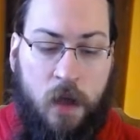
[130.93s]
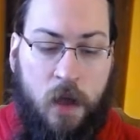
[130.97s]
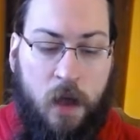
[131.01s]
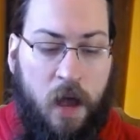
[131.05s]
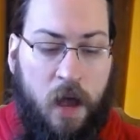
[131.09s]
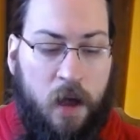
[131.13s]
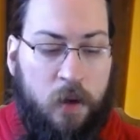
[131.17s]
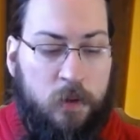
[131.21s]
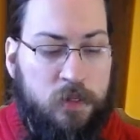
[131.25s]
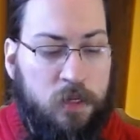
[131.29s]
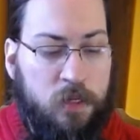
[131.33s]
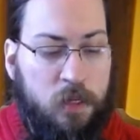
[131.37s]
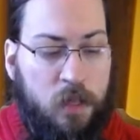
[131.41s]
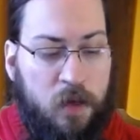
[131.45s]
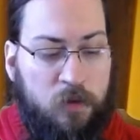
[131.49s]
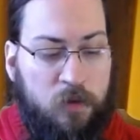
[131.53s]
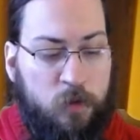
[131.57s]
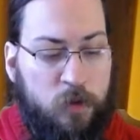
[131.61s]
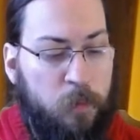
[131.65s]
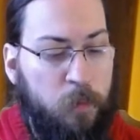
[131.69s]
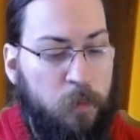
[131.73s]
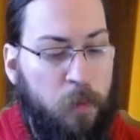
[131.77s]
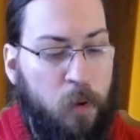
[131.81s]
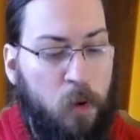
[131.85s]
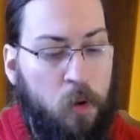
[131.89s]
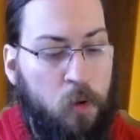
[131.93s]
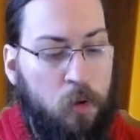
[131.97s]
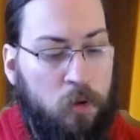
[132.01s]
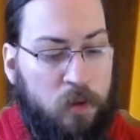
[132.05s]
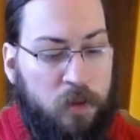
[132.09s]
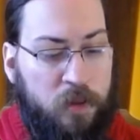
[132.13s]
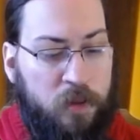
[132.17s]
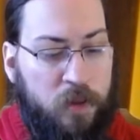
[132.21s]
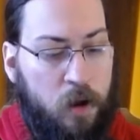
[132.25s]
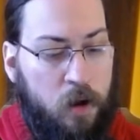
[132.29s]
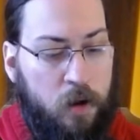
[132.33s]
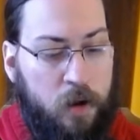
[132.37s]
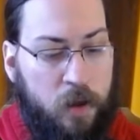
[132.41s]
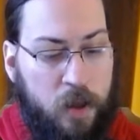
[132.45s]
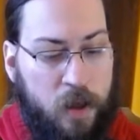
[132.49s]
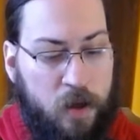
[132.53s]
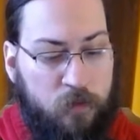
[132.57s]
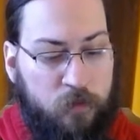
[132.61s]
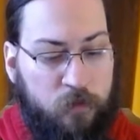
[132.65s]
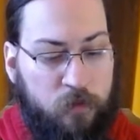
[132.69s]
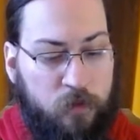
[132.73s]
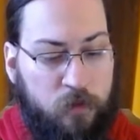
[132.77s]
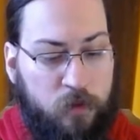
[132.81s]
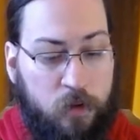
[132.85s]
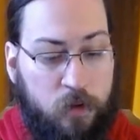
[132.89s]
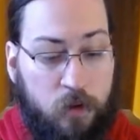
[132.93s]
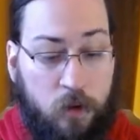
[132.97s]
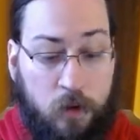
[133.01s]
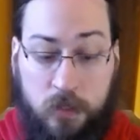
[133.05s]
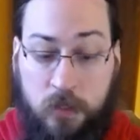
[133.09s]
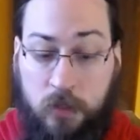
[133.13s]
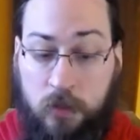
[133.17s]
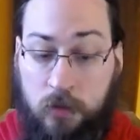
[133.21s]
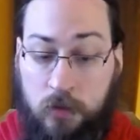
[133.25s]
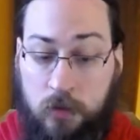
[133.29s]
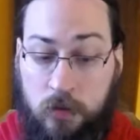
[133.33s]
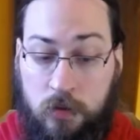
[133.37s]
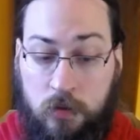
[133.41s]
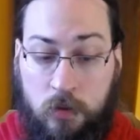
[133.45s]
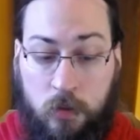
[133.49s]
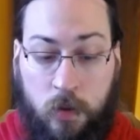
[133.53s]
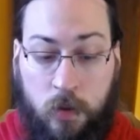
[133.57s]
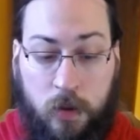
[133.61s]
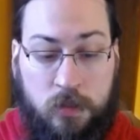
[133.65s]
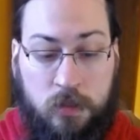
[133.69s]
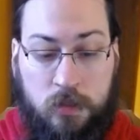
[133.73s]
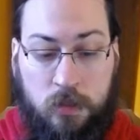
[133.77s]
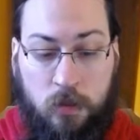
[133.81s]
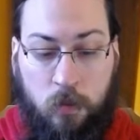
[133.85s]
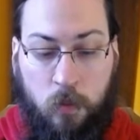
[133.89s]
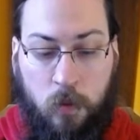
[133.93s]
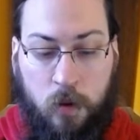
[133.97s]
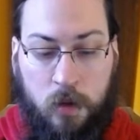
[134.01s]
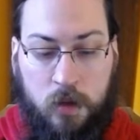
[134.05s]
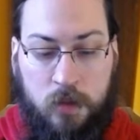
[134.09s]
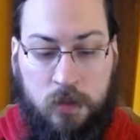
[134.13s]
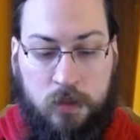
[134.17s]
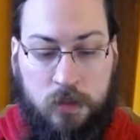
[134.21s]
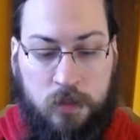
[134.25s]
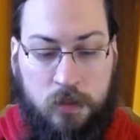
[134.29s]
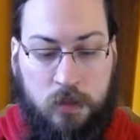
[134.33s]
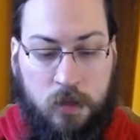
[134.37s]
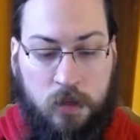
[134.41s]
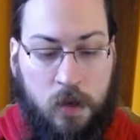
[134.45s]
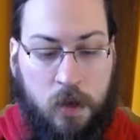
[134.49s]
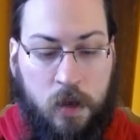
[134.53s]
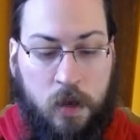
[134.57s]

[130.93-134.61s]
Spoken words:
I was in love with a Pole in the RAF. Until you, I still was.